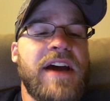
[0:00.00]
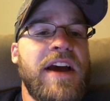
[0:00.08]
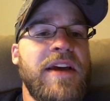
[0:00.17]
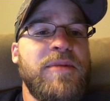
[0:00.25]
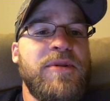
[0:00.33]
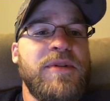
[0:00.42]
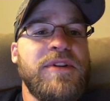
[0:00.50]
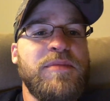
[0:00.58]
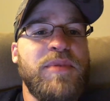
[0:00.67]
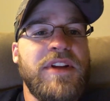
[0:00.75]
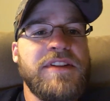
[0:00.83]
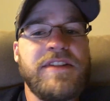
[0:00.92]
I am going to
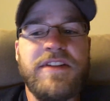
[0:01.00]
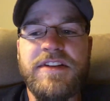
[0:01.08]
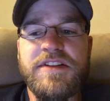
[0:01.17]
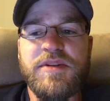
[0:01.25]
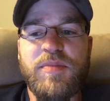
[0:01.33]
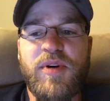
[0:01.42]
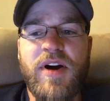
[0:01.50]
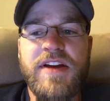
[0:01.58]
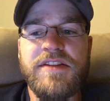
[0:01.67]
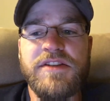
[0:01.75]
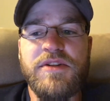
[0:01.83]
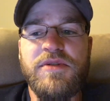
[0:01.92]
pleasantly
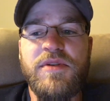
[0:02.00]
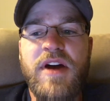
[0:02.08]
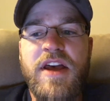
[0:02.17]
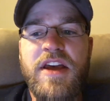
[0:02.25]
surprise you